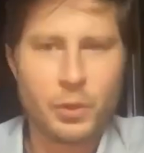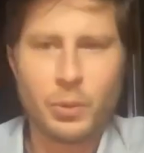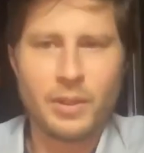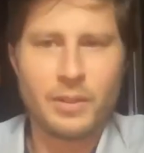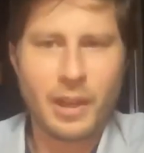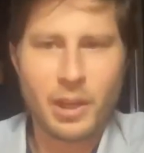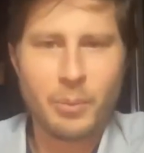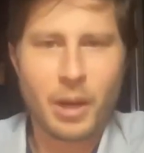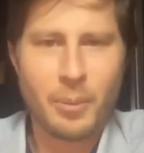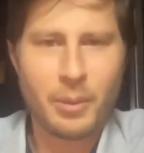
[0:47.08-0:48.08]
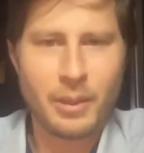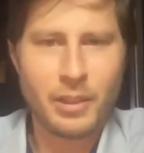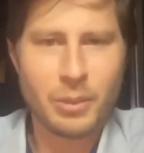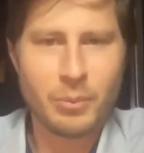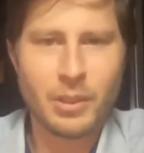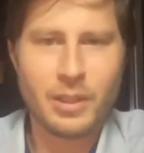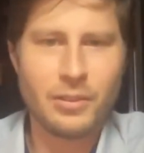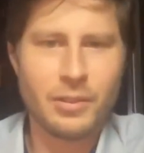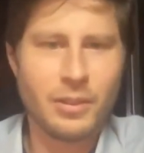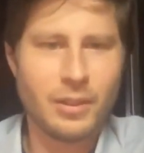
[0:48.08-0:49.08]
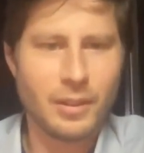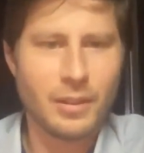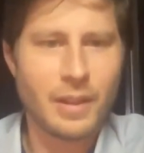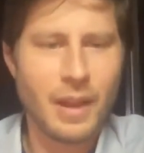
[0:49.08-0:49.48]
to an entire population, but need to